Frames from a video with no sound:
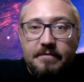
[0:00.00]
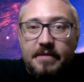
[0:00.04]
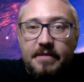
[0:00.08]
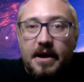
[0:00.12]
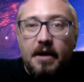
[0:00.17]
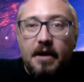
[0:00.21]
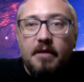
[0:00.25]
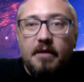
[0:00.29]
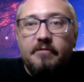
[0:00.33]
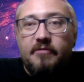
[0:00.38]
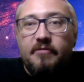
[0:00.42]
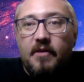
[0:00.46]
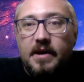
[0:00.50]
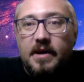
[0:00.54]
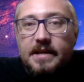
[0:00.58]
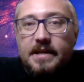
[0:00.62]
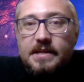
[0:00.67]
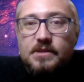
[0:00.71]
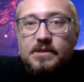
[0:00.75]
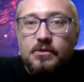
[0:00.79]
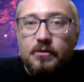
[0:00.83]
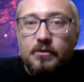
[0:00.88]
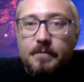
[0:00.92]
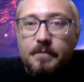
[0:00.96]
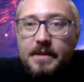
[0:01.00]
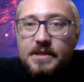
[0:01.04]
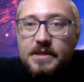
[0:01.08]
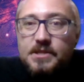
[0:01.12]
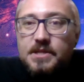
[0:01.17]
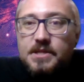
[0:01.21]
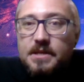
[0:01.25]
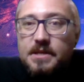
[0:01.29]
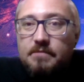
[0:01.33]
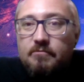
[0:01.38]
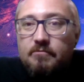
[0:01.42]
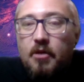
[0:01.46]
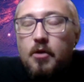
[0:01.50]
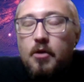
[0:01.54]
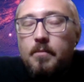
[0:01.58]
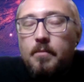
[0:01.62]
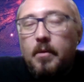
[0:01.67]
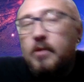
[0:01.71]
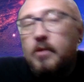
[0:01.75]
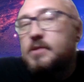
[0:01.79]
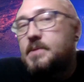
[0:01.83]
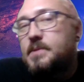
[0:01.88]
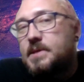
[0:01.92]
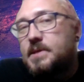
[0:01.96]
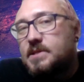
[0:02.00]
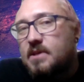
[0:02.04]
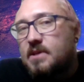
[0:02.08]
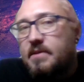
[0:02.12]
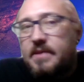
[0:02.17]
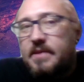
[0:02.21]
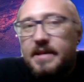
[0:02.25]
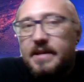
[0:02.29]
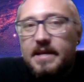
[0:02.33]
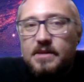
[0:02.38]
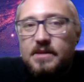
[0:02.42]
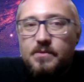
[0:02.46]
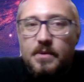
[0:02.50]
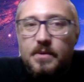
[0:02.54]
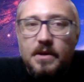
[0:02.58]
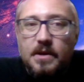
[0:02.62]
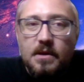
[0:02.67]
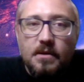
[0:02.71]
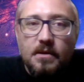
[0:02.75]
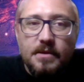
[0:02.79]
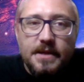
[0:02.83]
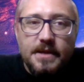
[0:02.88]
they are finally sort of mentioning Roblox, because I think that's where a lot of the